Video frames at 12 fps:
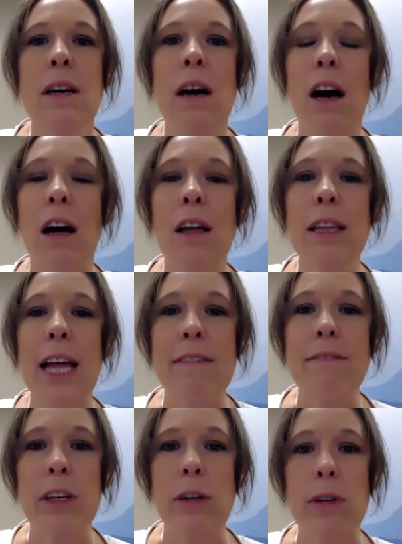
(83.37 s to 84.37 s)
All
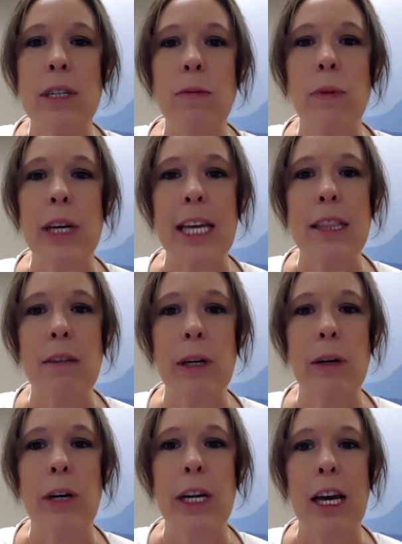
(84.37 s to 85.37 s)
live viewers will get the
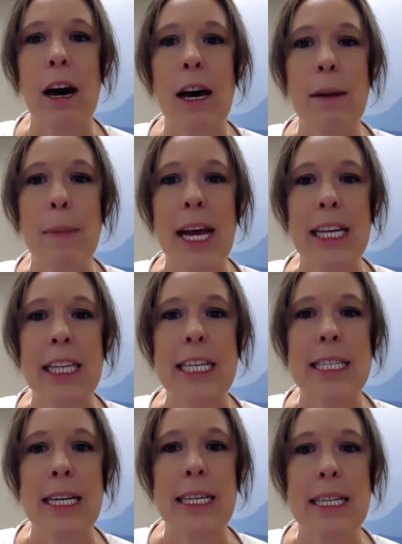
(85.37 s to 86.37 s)
recording automatically
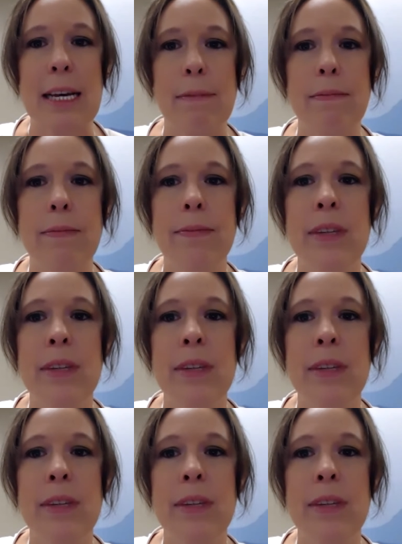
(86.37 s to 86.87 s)
sent to them.